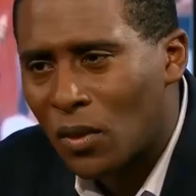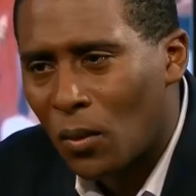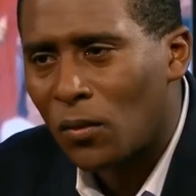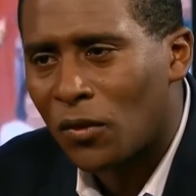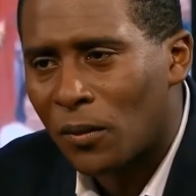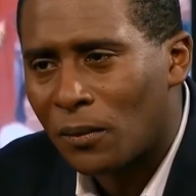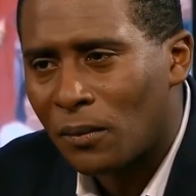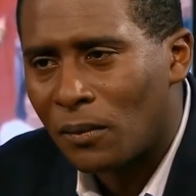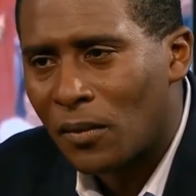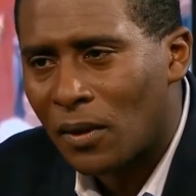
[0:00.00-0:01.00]
told
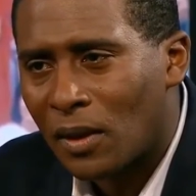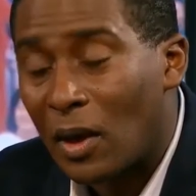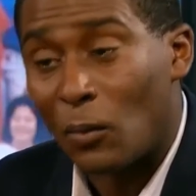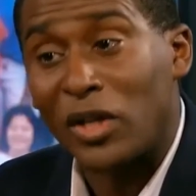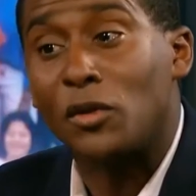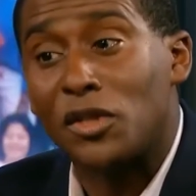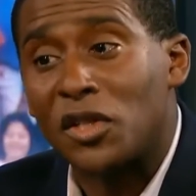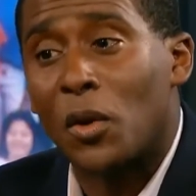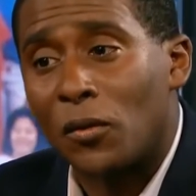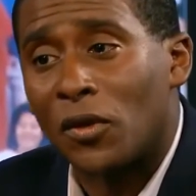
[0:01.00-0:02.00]
them and when you
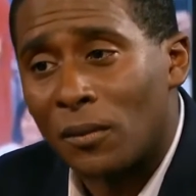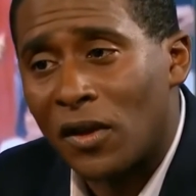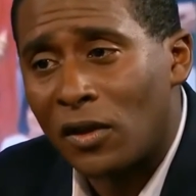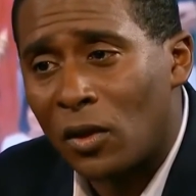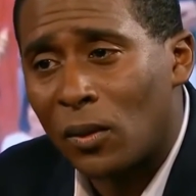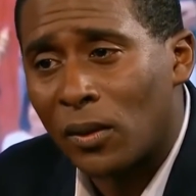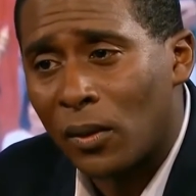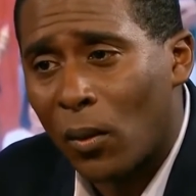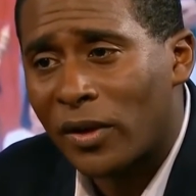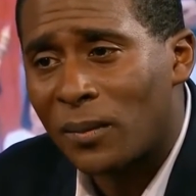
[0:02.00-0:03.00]
showed them that you were
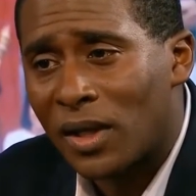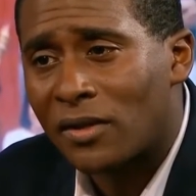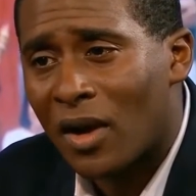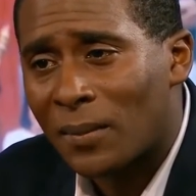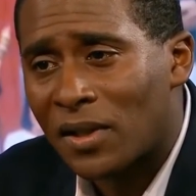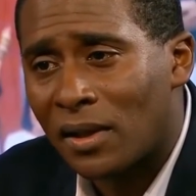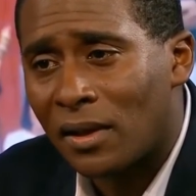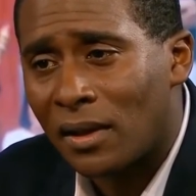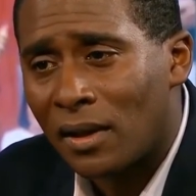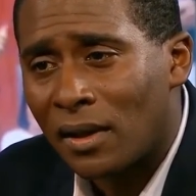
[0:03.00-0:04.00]
going to be adopting,